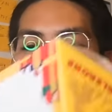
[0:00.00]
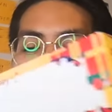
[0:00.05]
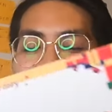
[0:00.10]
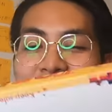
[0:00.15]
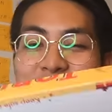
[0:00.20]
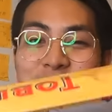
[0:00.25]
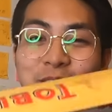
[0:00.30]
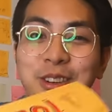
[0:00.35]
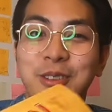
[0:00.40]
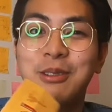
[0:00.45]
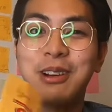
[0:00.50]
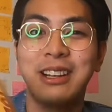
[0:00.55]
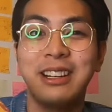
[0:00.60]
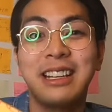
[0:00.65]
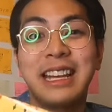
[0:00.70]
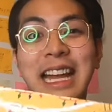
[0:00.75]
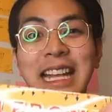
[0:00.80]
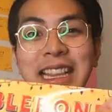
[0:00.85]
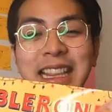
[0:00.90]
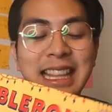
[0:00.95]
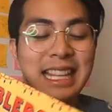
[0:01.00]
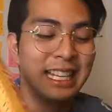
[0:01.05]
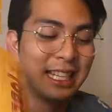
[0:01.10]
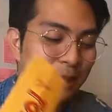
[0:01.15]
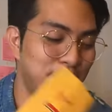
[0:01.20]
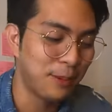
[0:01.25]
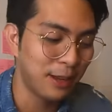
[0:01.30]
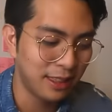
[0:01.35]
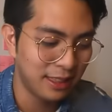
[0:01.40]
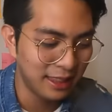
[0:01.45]
I don't know where to get
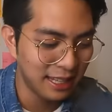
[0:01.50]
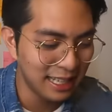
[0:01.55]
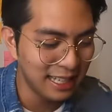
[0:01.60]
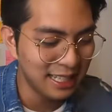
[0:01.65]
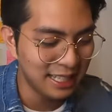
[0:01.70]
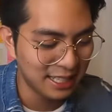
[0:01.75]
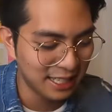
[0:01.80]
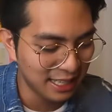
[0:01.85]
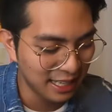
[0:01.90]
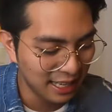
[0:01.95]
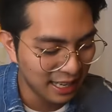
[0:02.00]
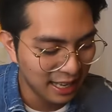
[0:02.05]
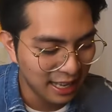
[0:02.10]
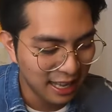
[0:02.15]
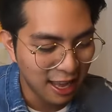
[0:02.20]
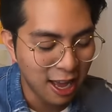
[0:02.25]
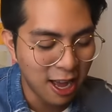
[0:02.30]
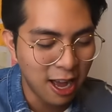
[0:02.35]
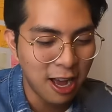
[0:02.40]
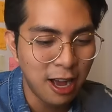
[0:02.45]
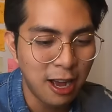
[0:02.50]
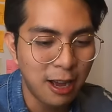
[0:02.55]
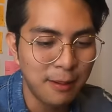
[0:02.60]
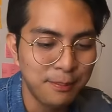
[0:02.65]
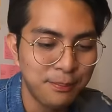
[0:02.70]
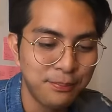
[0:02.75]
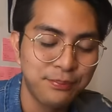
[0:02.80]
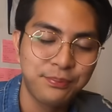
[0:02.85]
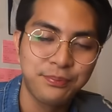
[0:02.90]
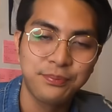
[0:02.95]
this, but these
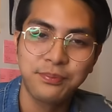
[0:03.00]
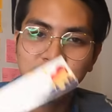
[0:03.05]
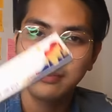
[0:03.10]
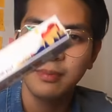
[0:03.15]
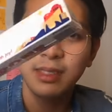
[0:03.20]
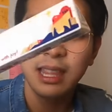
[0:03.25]
um,